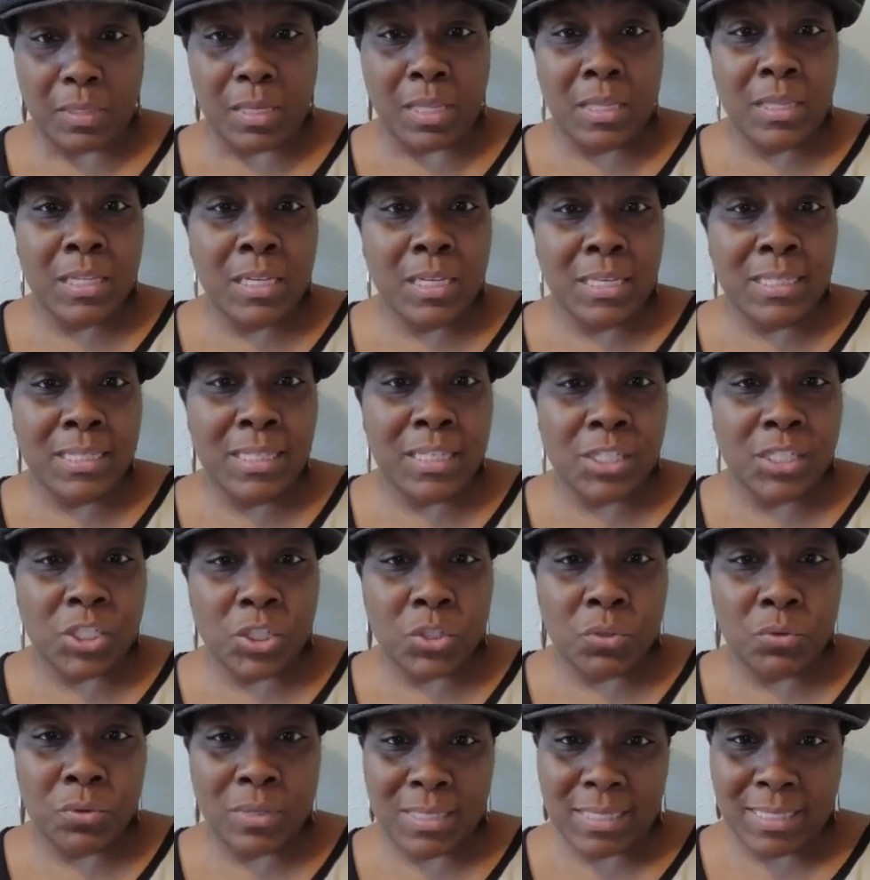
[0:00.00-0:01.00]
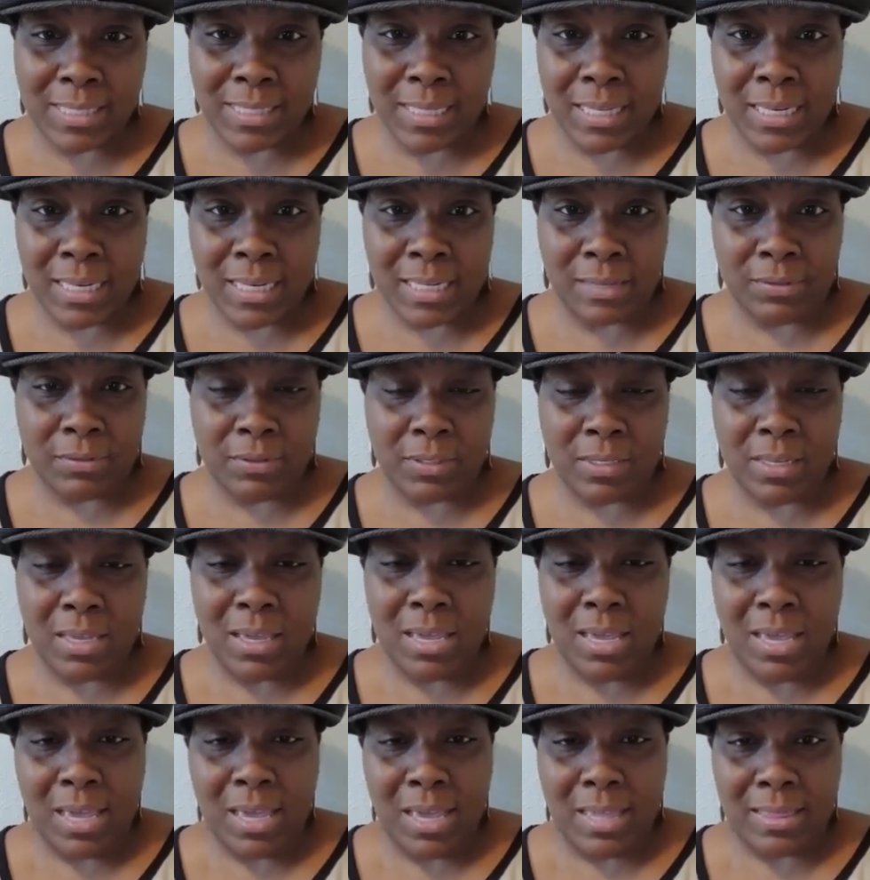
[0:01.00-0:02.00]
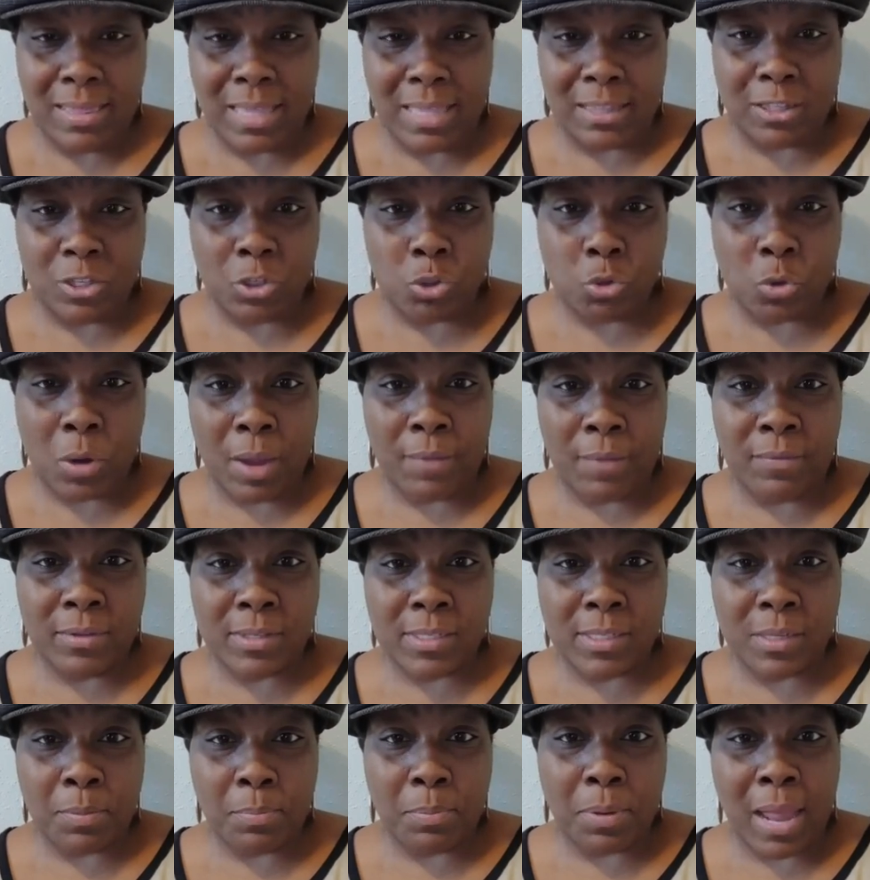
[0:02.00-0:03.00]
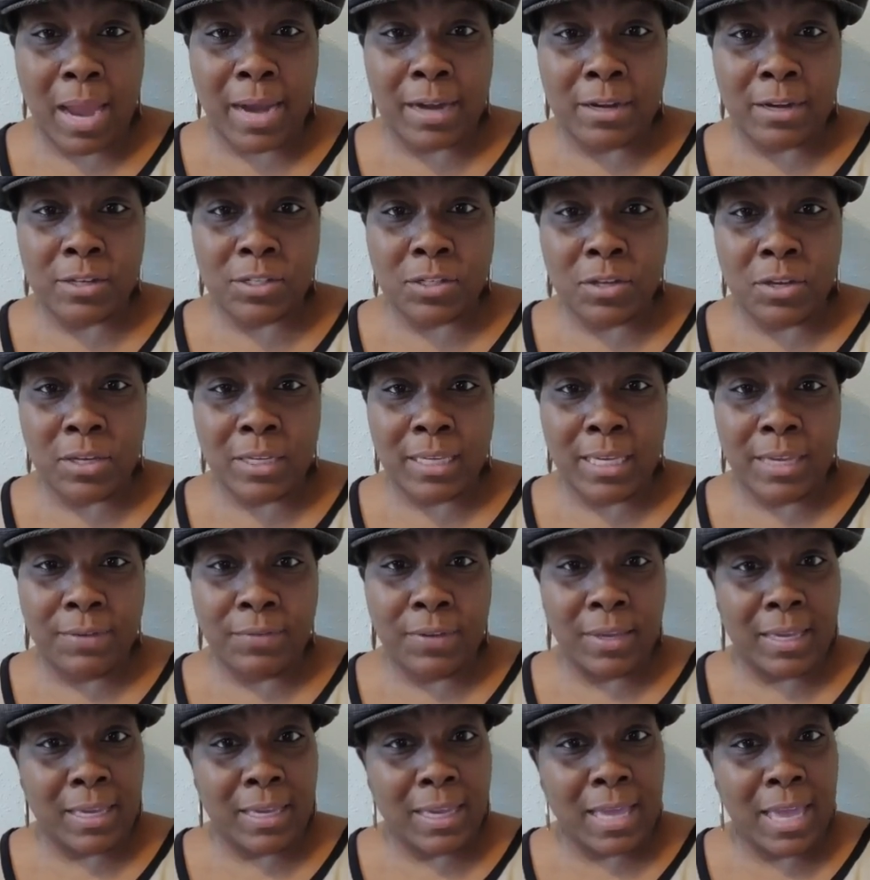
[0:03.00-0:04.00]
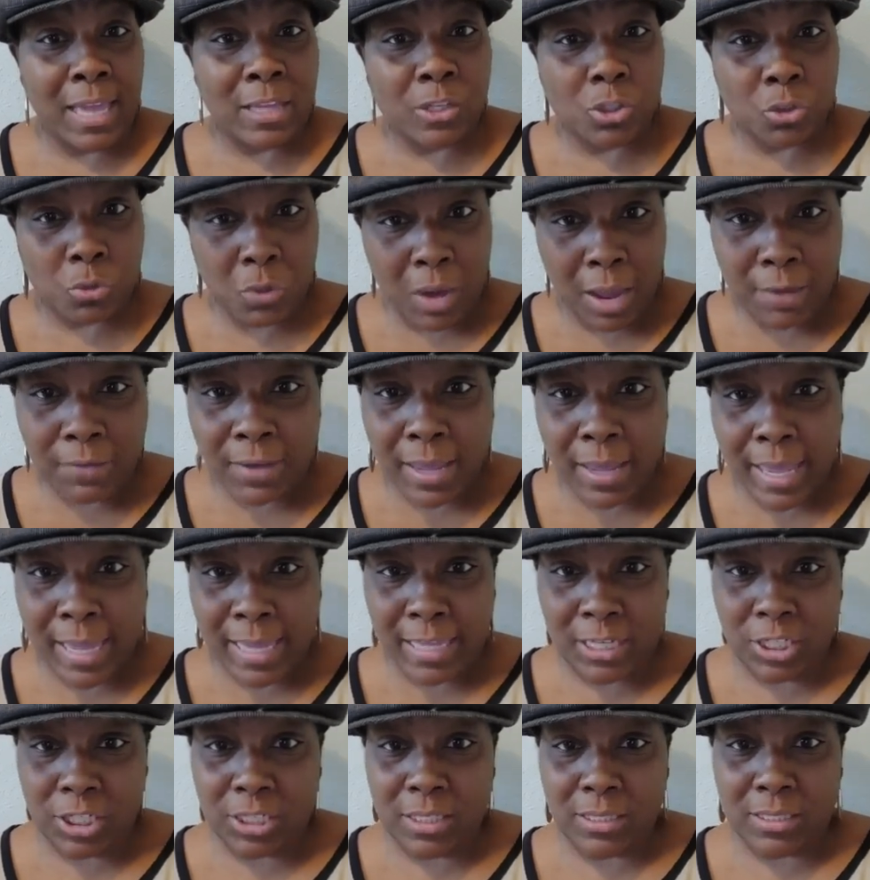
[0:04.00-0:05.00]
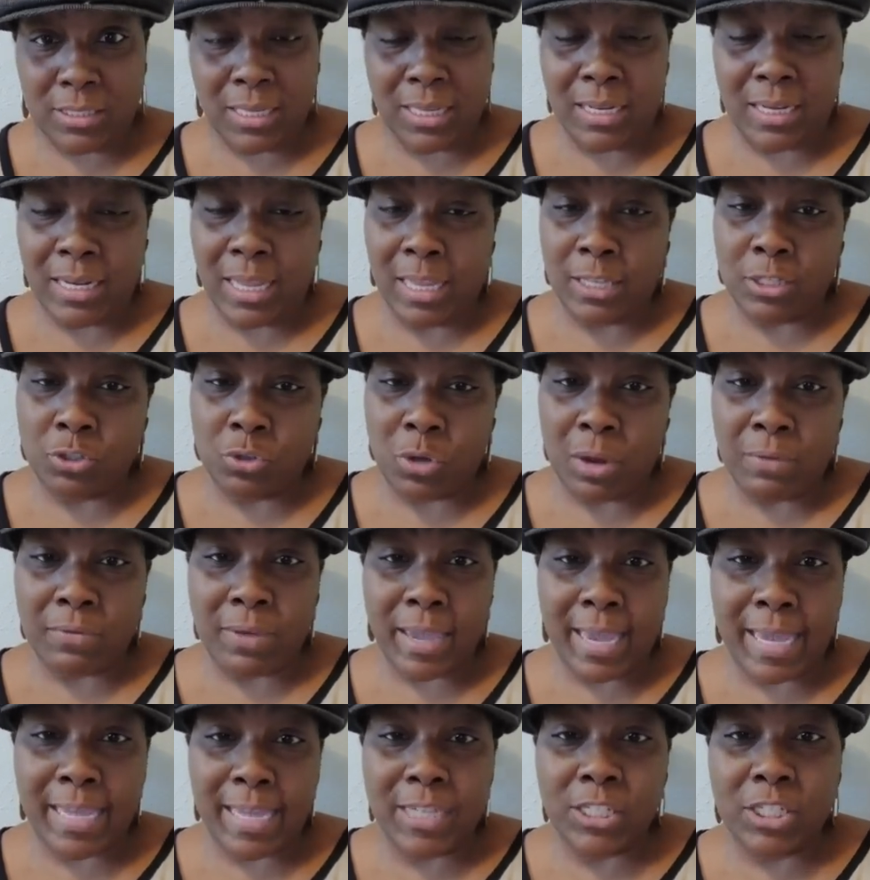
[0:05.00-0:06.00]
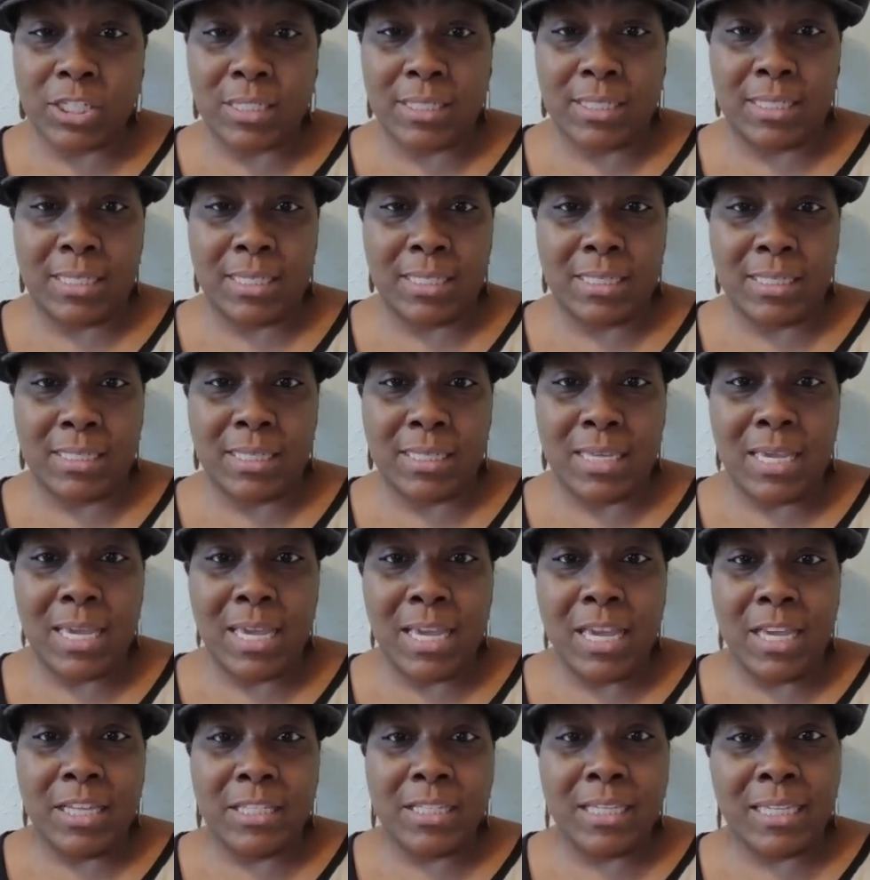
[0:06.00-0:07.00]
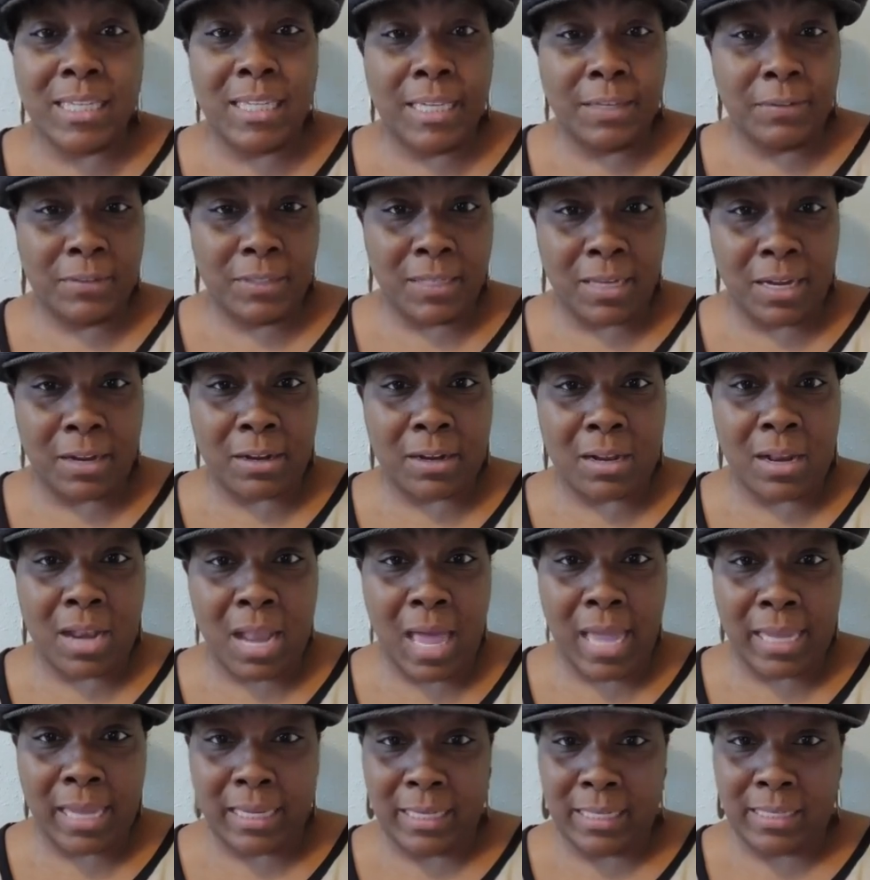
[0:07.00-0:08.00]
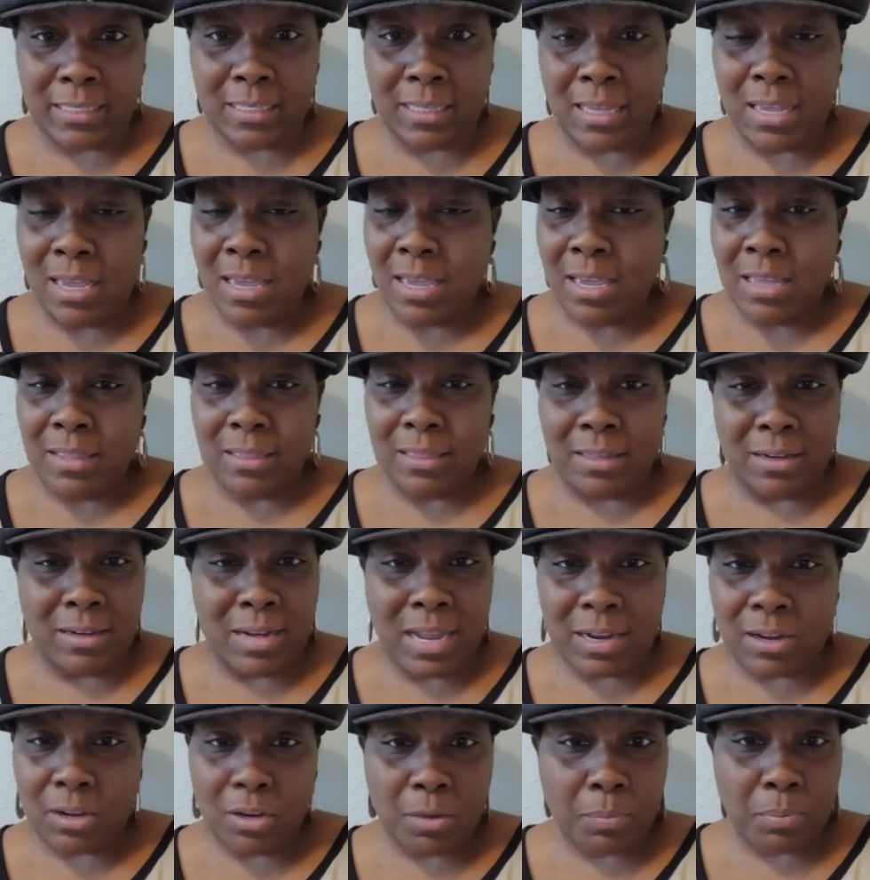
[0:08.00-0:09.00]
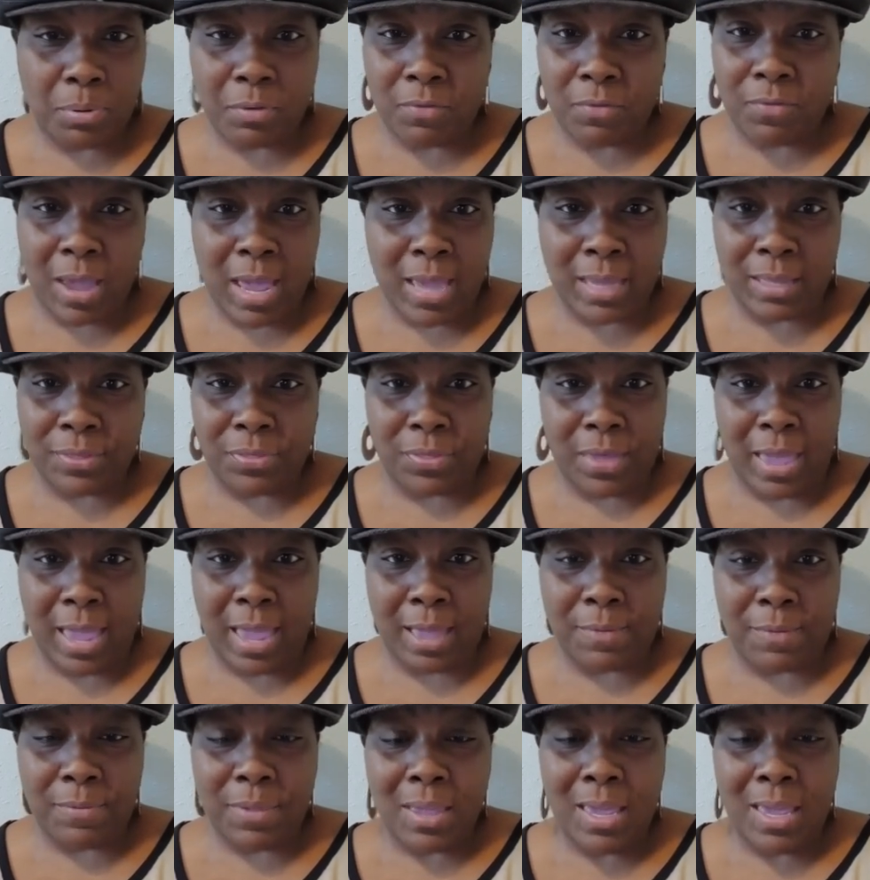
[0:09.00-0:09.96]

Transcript: the additional incentives that the travel suppliers are giving travel agents and travel agencies to give to their clients. They're not going to provide that.